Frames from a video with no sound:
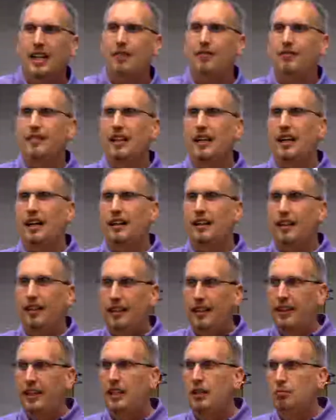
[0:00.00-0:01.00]
if
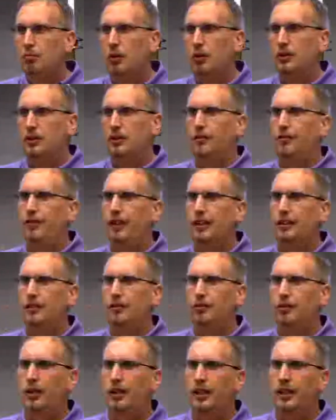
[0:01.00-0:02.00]
not the most
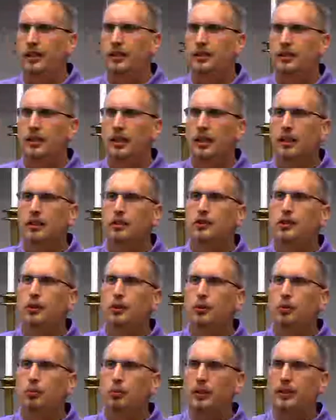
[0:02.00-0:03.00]
effective ways
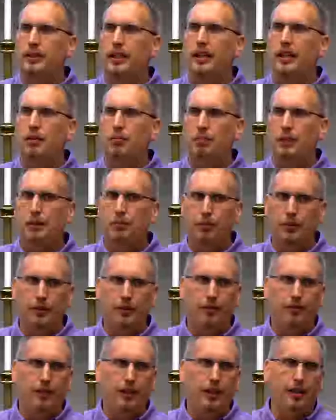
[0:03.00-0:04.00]
to retain people
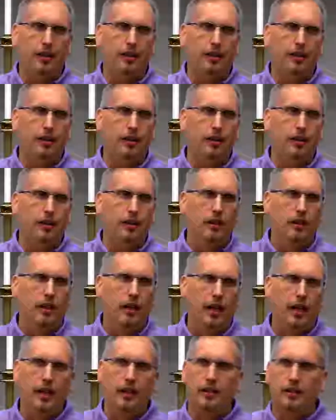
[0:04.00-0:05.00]
in the faith,
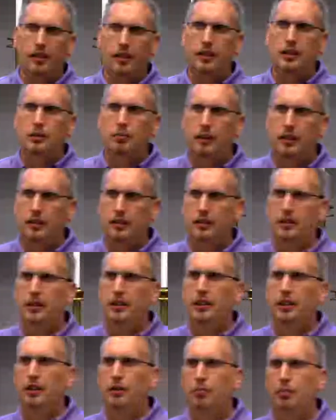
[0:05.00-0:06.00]
and especially
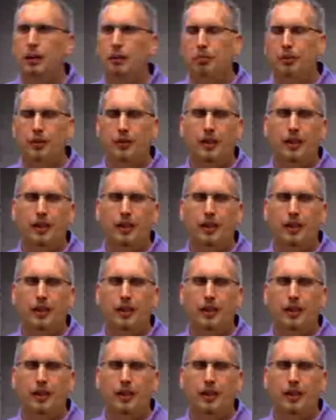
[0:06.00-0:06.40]
young people.